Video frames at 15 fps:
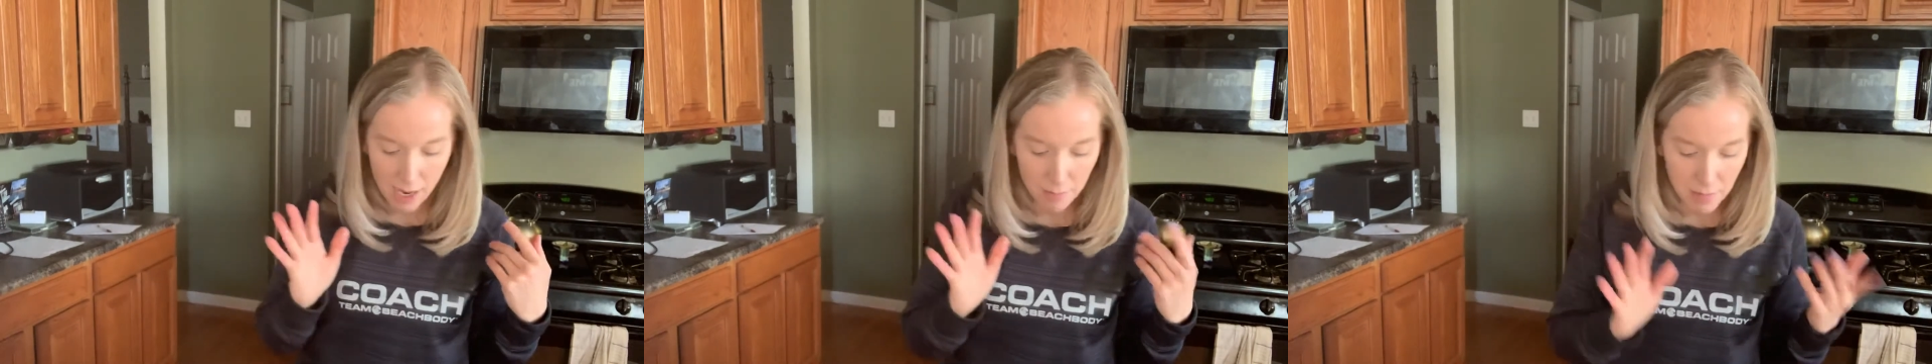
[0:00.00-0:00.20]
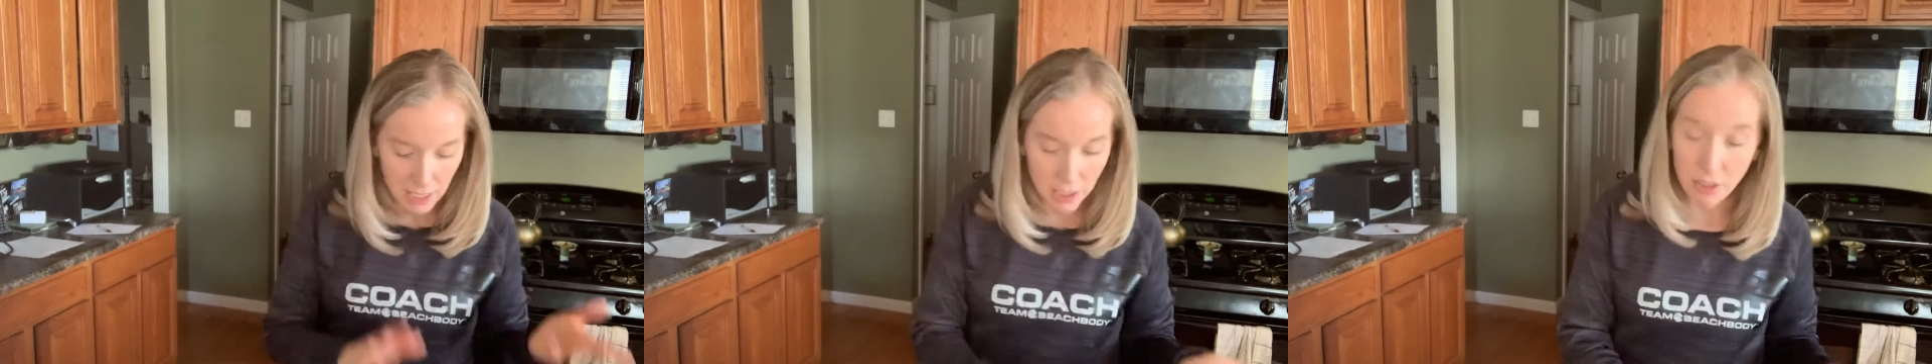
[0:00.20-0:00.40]

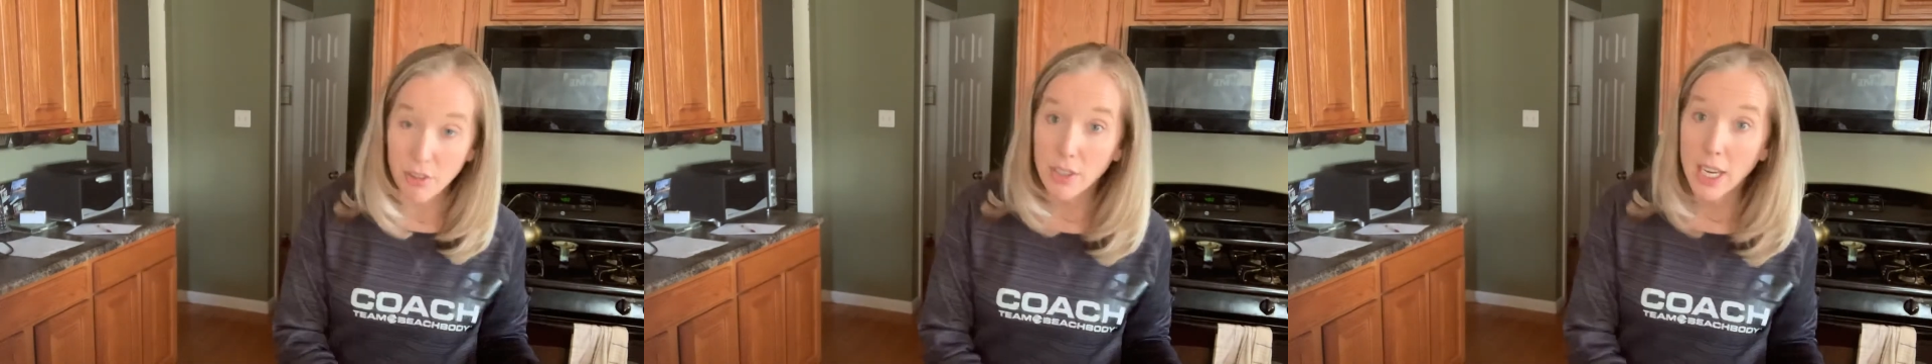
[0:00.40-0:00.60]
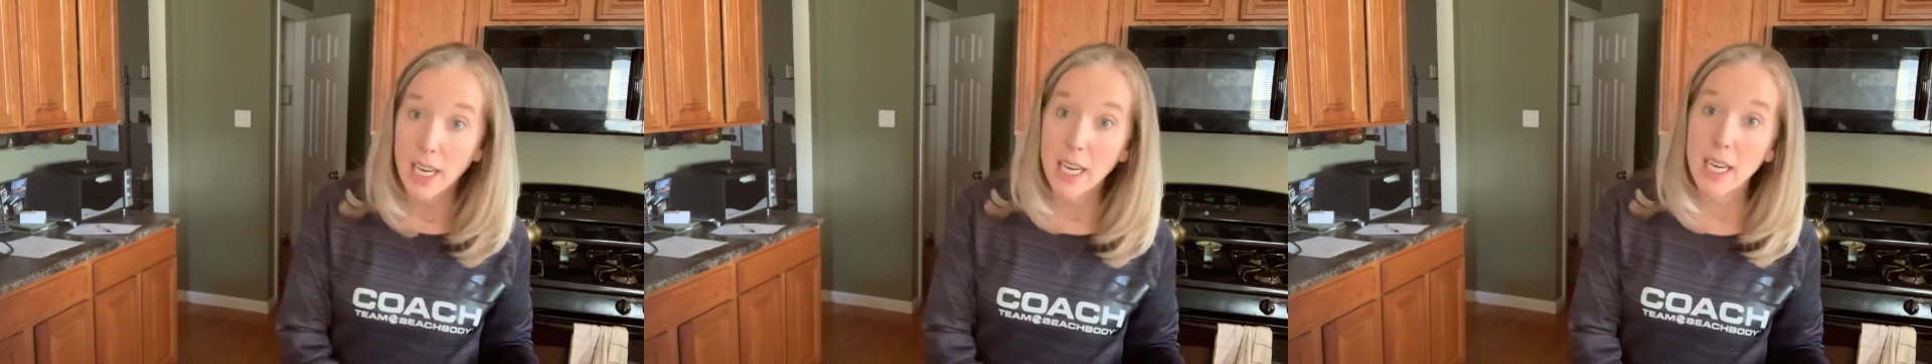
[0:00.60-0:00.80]

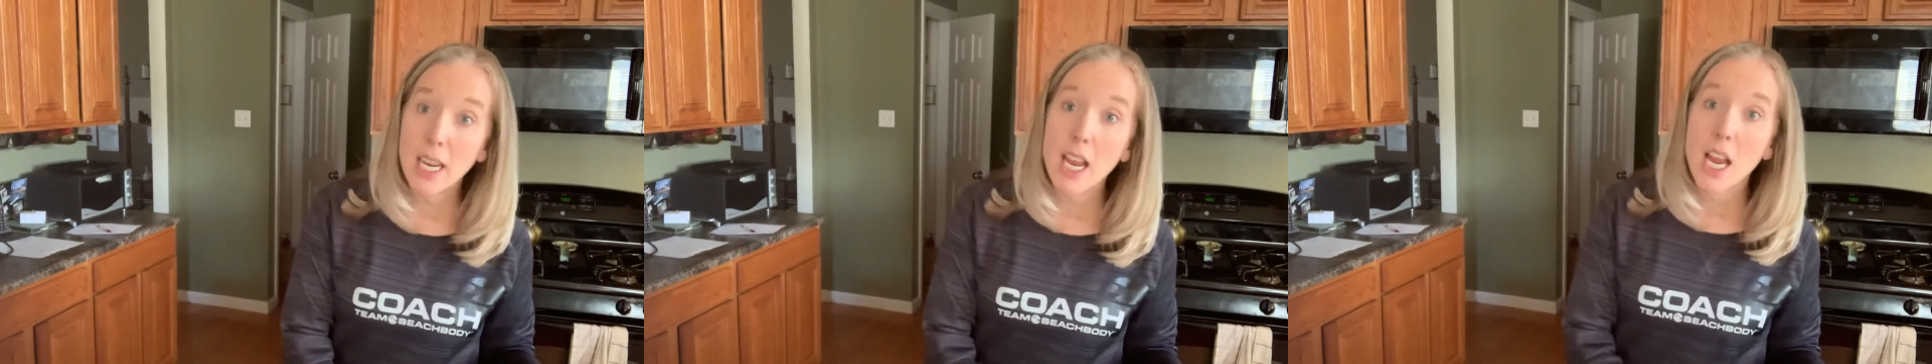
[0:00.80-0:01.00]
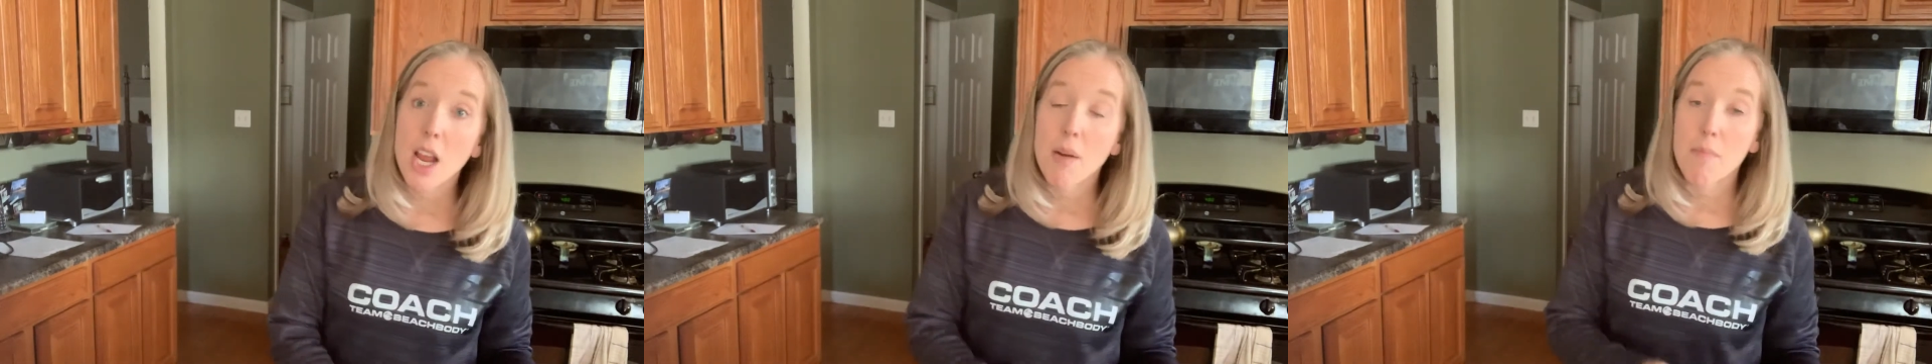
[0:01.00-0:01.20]
Yesterday,
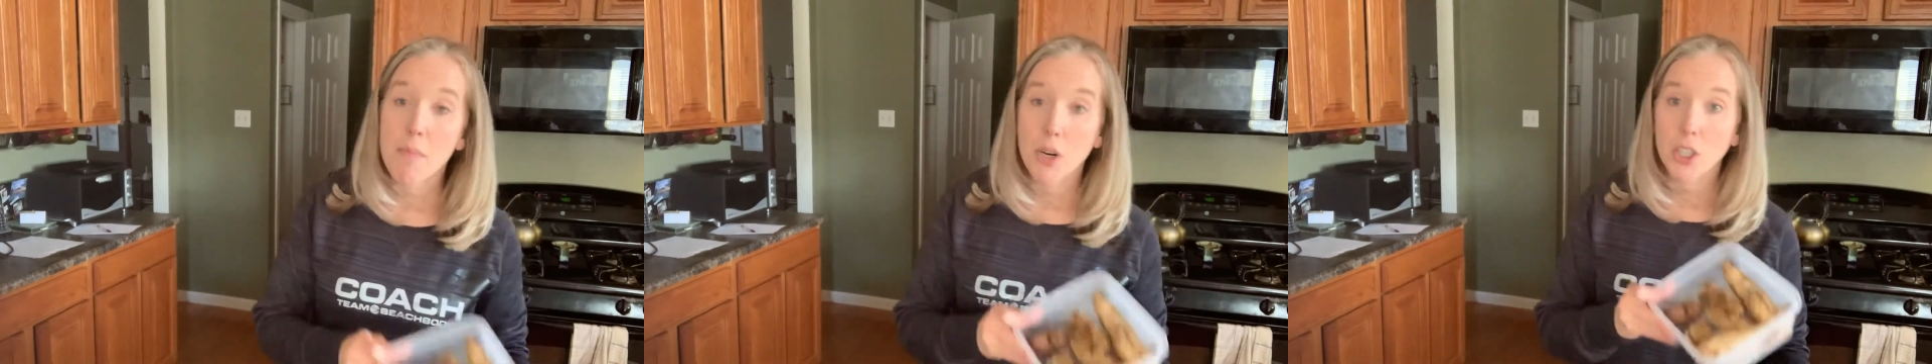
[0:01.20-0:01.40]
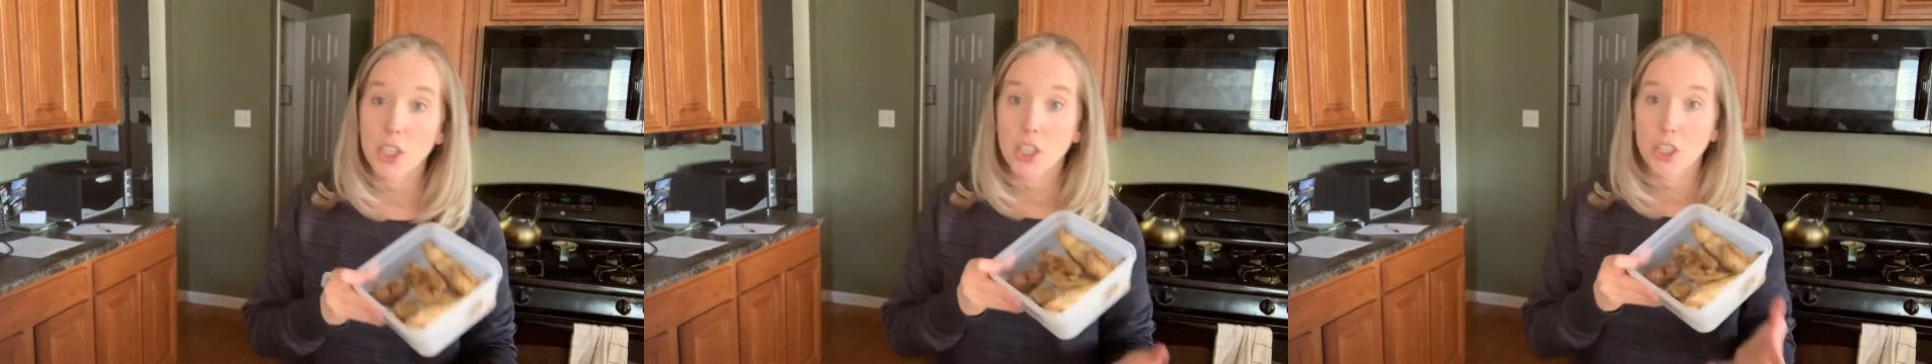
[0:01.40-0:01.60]

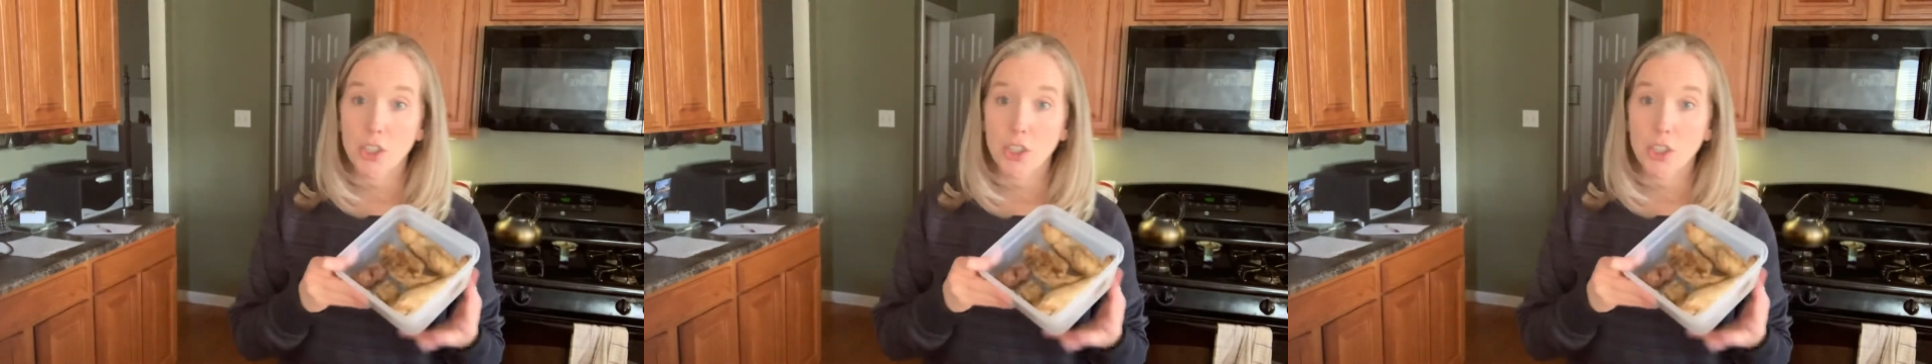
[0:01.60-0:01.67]
Mark